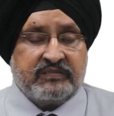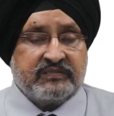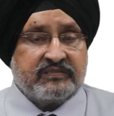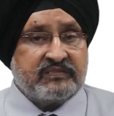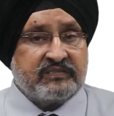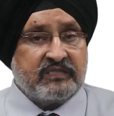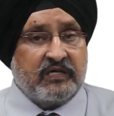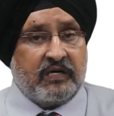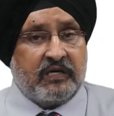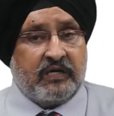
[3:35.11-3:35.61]

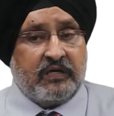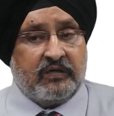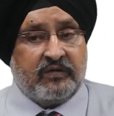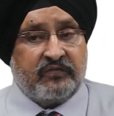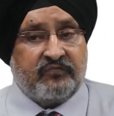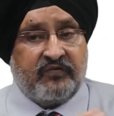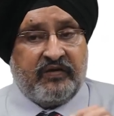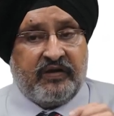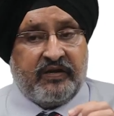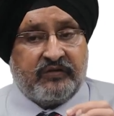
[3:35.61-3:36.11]
circle
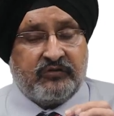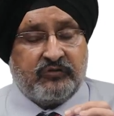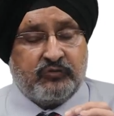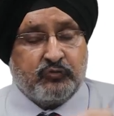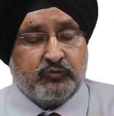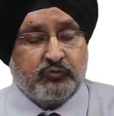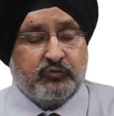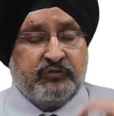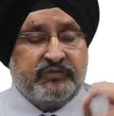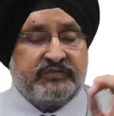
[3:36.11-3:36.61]
where
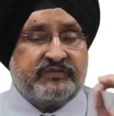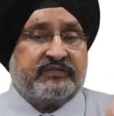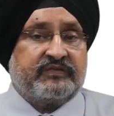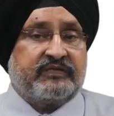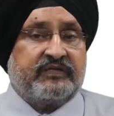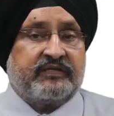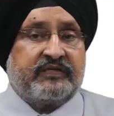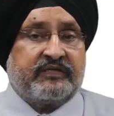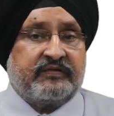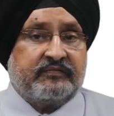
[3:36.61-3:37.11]
2 is
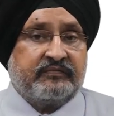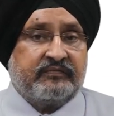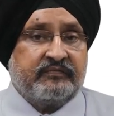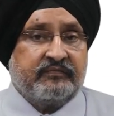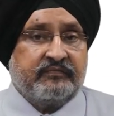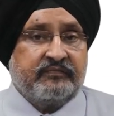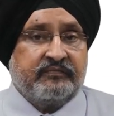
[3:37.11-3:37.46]
written.